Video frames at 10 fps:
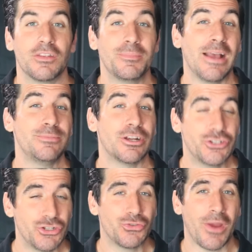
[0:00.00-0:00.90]
Sometimes our
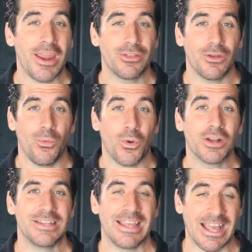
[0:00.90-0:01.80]
strength
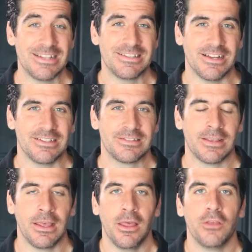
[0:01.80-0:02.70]
works against us.
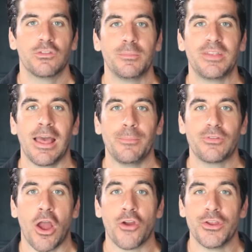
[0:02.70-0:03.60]
Sometimes
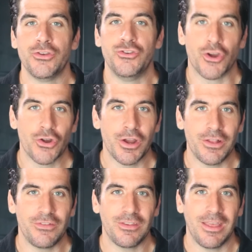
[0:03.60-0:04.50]
our
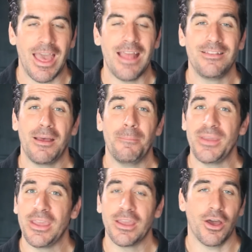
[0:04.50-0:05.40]
endurance ends up
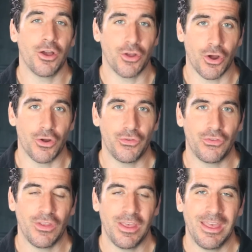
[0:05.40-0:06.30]
being a
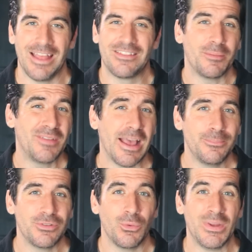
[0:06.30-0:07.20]
curse. And
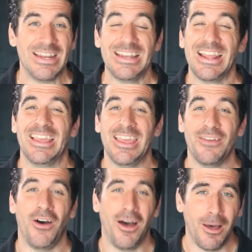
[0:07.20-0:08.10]
sometimes we need to
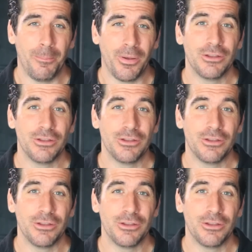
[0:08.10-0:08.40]
give up